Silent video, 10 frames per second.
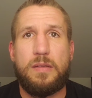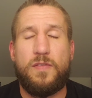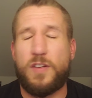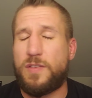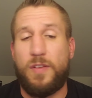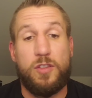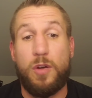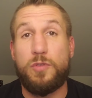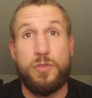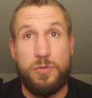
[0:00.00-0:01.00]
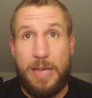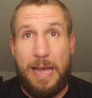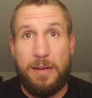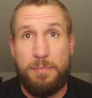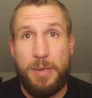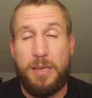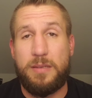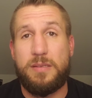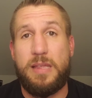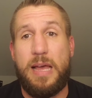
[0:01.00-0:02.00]
first of all, don't do that,
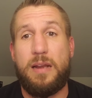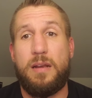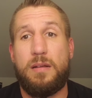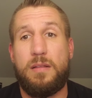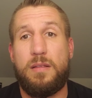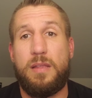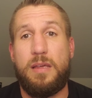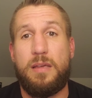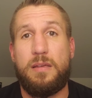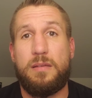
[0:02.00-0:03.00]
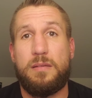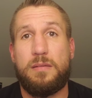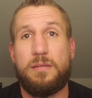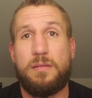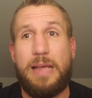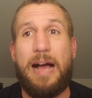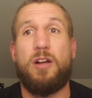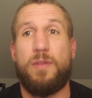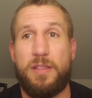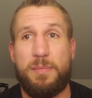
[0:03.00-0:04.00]
because then the
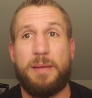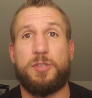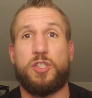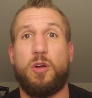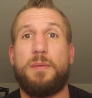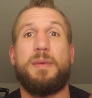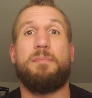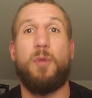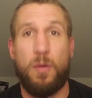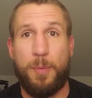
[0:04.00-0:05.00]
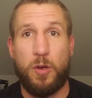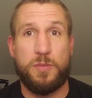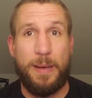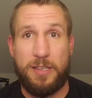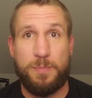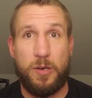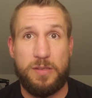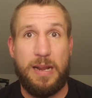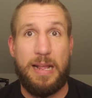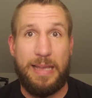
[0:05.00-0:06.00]
algorithm kept showing me more posts by this
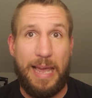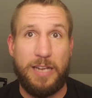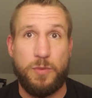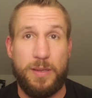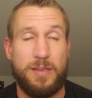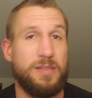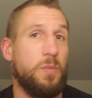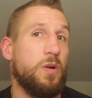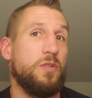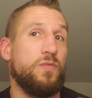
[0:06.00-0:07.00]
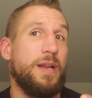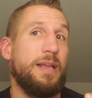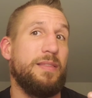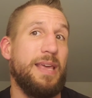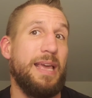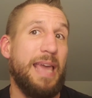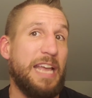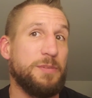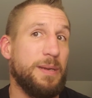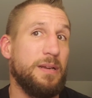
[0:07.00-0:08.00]
person that I engaged with, because they weren't reading the
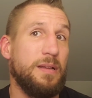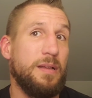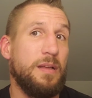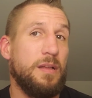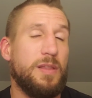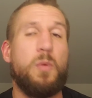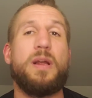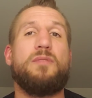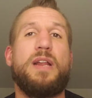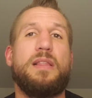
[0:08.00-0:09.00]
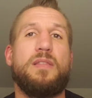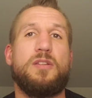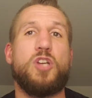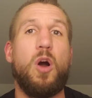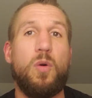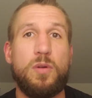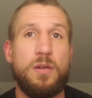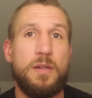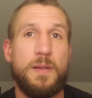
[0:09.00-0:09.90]
engagement. They weren't reading the tone